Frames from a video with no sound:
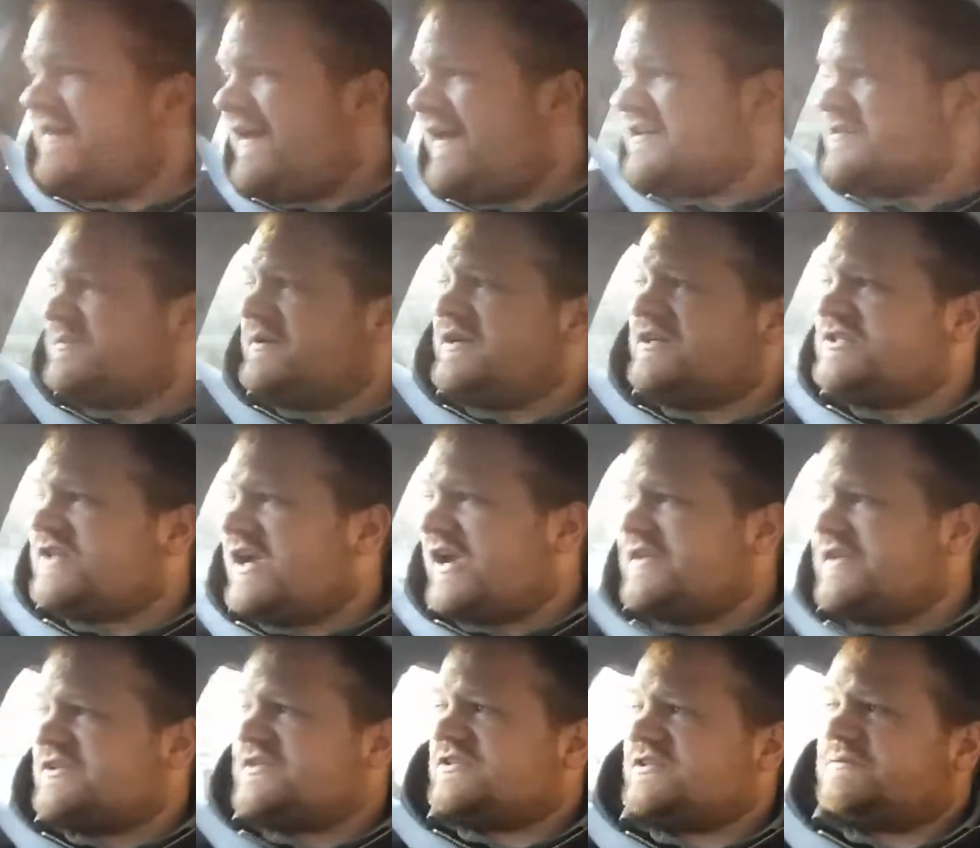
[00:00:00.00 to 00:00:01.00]
last minute
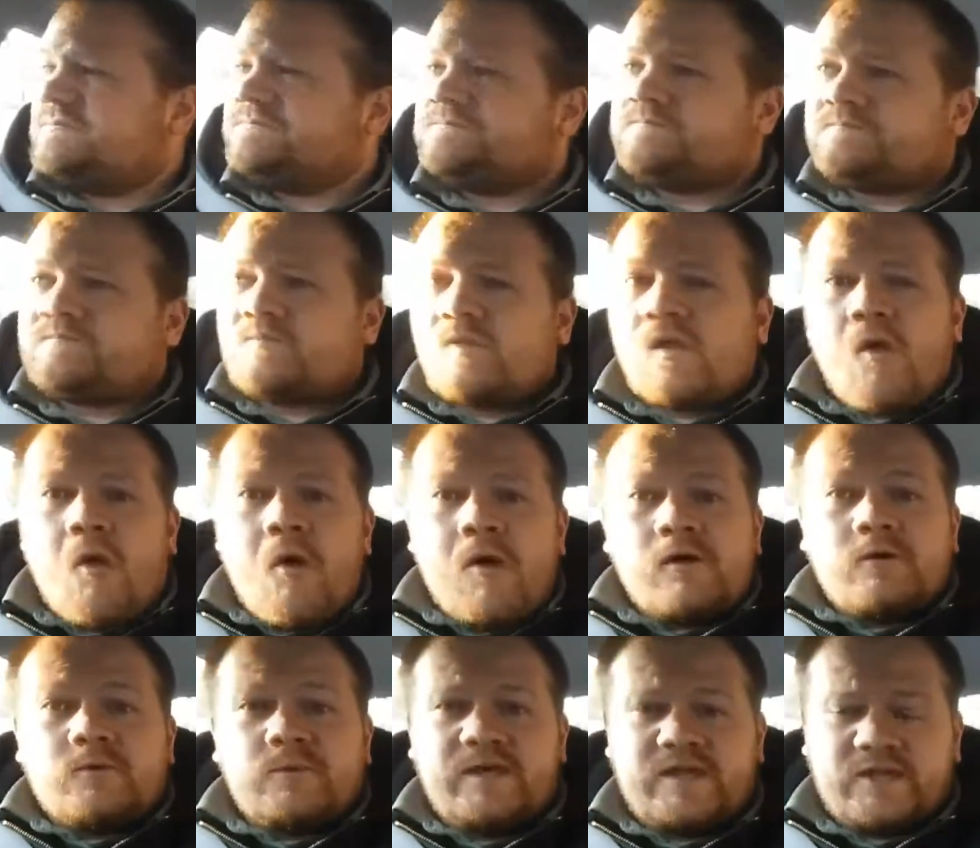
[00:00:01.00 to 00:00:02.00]
changes, and
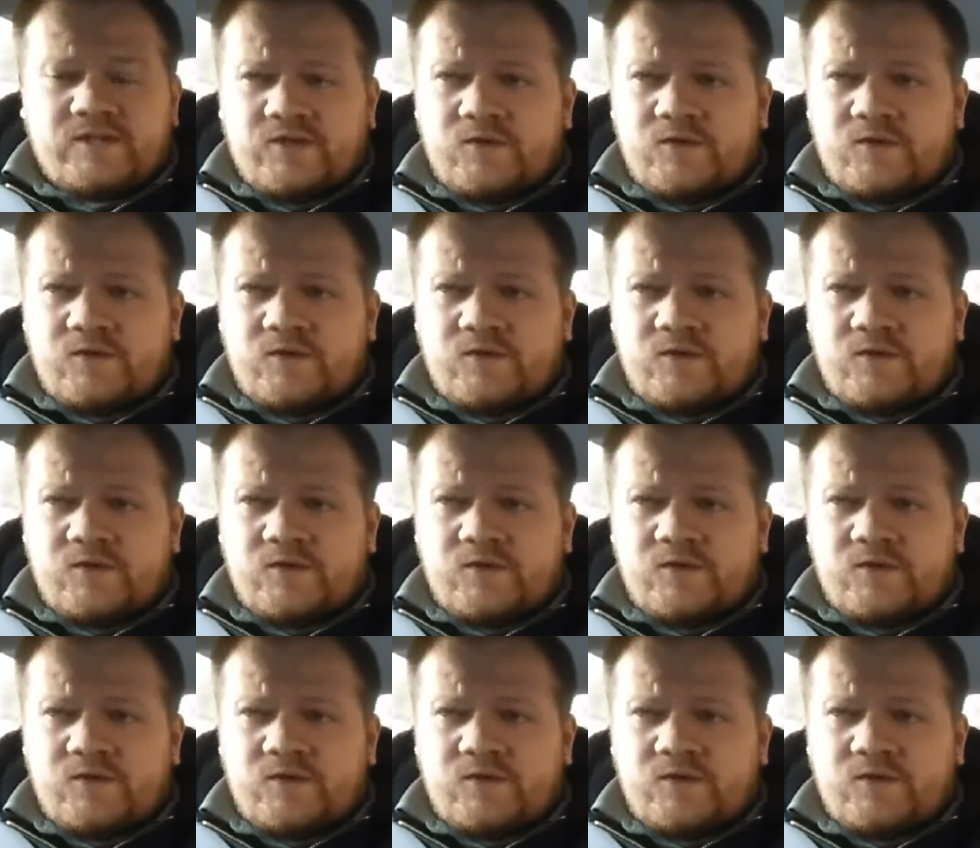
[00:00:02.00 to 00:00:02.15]
we can